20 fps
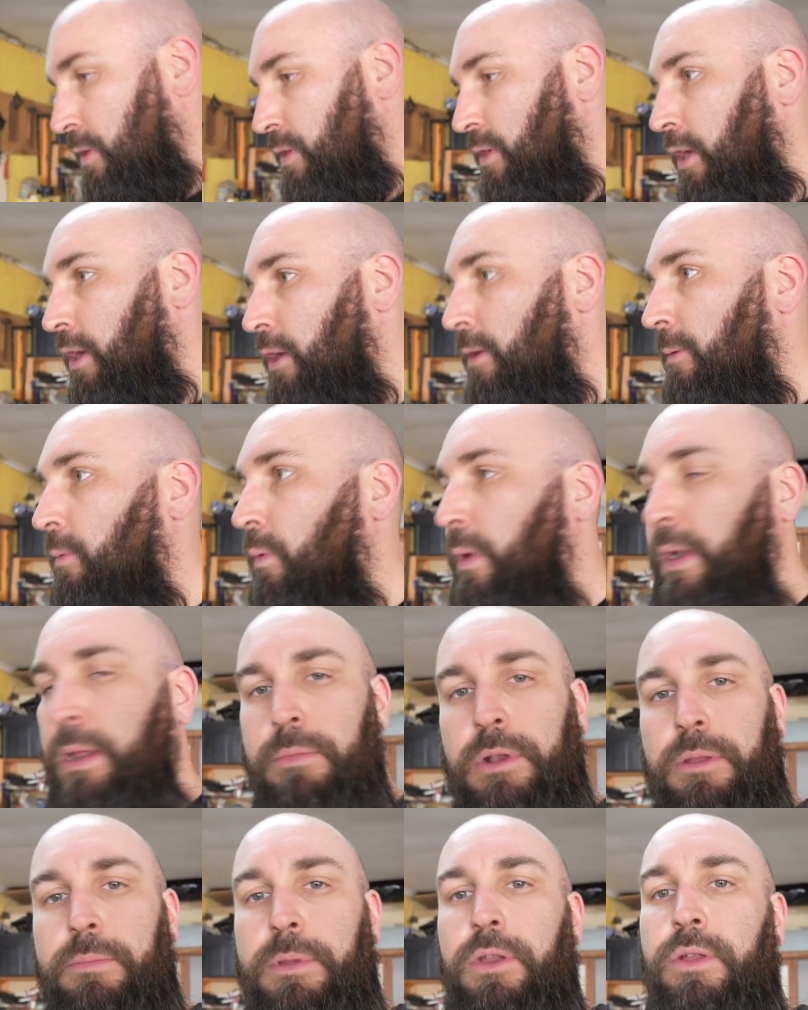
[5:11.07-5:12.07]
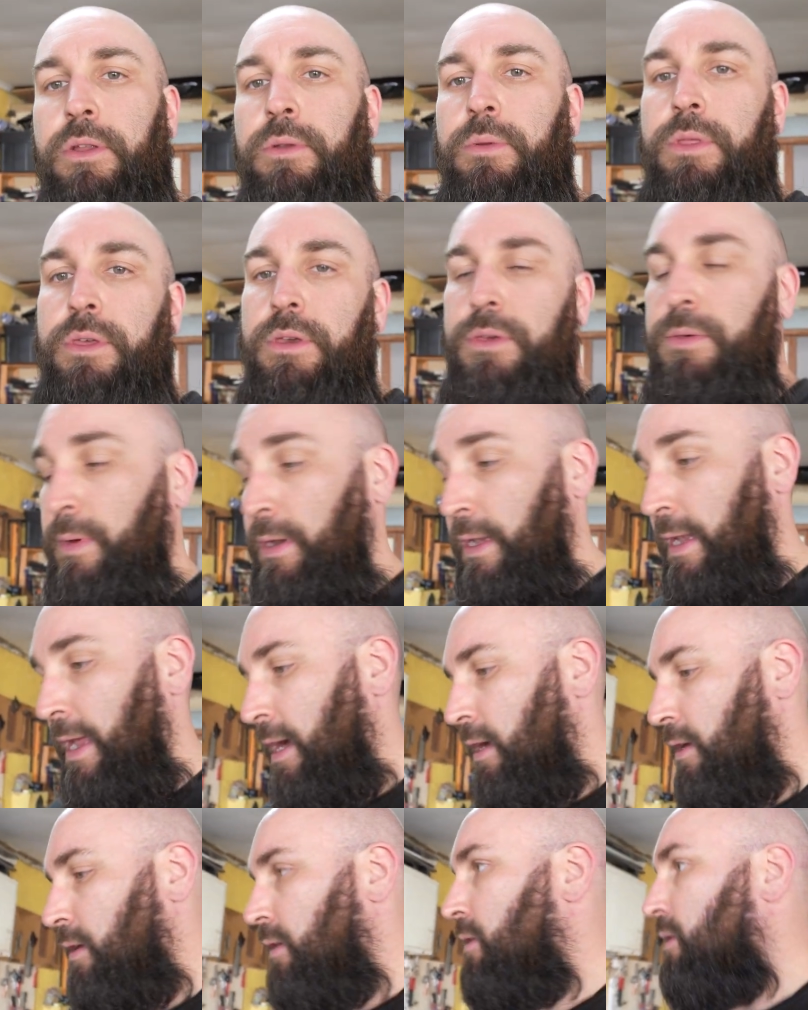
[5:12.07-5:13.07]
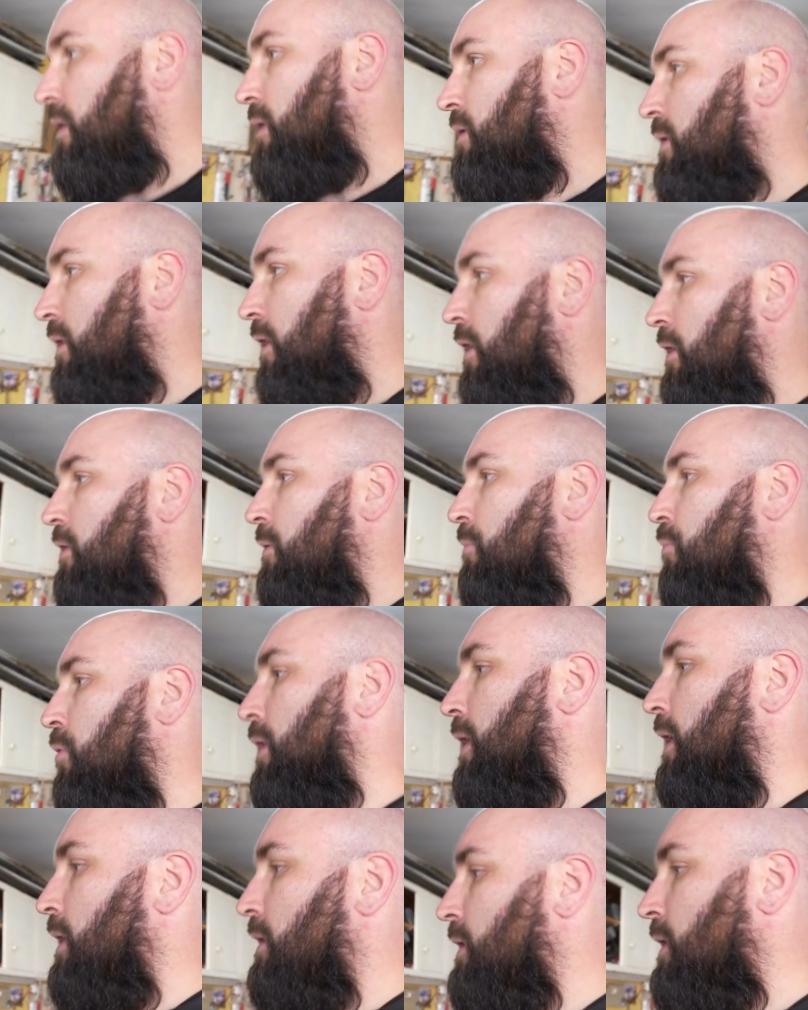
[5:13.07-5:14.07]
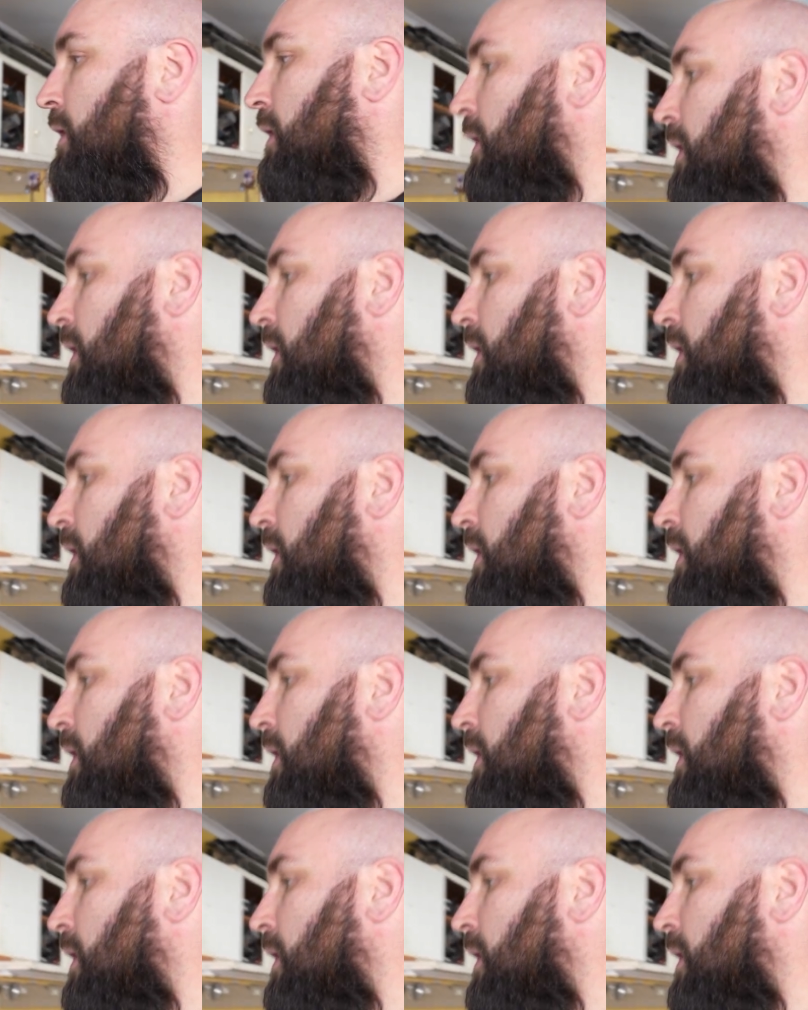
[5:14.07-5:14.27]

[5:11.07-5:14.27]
So what I'm going to be doing with this one now is there's a local product